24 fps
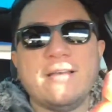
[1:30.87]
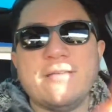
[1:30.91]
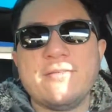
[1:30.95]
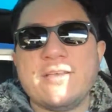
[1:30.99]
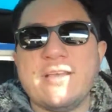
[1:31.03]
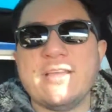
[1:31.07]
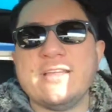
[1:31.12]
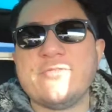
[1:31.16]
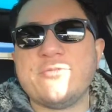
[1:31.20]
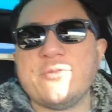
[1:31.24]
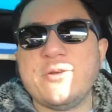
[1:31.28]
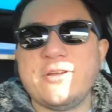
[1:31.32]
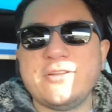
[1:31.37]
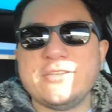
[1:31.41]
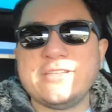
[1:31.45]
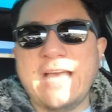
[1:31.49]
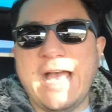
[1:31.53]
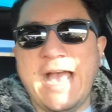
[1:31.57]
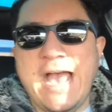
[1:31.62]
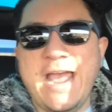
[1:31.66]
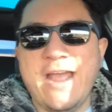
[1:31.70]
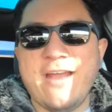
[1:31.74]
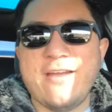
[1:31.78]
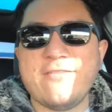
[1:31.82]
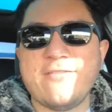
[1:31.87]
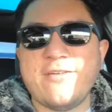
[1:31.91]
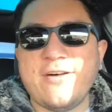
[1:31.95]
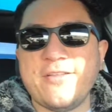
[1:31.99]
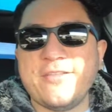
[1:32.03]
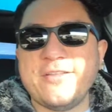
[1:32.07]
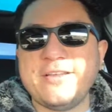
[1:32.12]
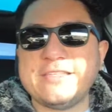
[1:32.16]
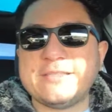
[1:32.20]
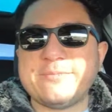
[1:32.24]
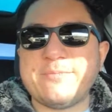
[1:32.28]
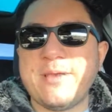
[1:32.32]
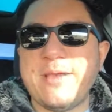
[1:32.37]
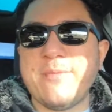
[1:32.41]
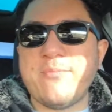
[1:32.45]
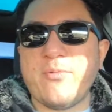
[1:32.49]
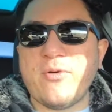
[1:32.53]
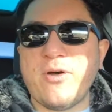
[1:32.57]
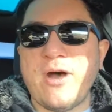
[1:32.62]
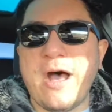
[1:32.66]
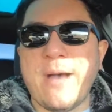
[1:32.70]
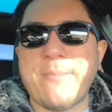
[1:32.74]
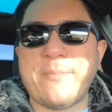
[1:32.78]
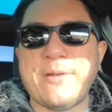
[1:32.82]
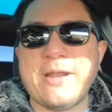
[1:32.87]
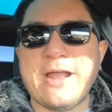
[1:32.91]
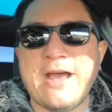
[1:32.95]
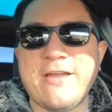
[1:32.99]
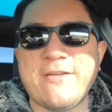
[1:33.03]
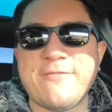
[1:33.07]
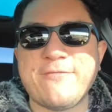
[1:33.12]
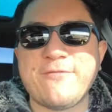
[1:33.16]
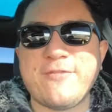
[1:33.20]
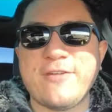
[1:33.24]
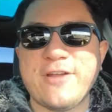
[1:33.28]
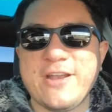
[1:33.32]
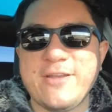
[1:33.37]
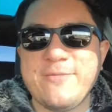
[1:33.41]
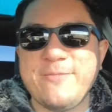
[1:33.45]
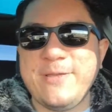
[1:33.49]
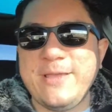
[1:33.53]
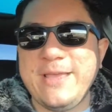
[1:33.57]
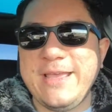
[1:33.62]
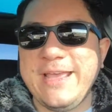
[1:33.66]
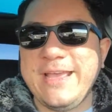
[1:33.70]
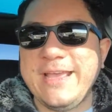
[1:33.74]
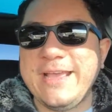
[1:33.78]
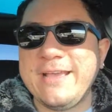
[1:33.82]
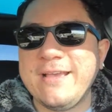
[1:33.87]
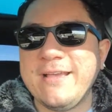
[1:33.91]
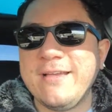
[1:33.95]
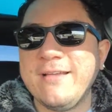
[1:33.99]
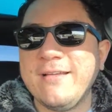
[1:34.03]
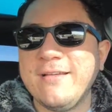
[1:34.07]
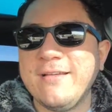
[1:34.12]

Getting real tired of all these people hopping out in front of me.